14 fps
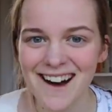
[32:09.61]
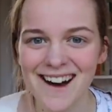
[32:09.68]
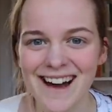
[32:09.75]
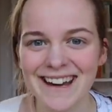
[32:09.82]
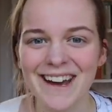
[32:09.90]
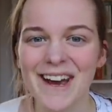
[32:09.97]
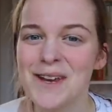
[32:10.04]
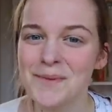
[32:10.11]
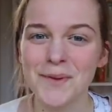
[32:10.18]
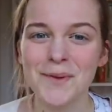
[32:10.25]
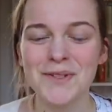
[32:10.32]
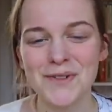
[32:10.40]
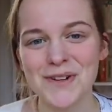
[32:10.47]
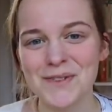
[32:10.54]
I hope you
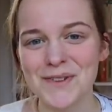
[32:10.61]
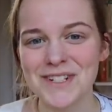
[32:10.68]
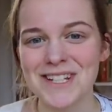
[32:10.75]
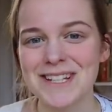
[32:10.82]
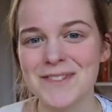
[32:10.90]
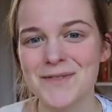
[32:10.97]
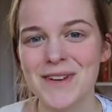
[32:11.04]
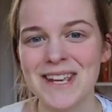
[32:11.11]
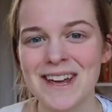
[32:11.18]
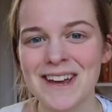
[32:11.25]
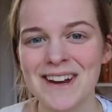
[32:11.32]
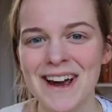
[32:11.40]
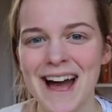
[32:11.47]
enjoyed watching this video,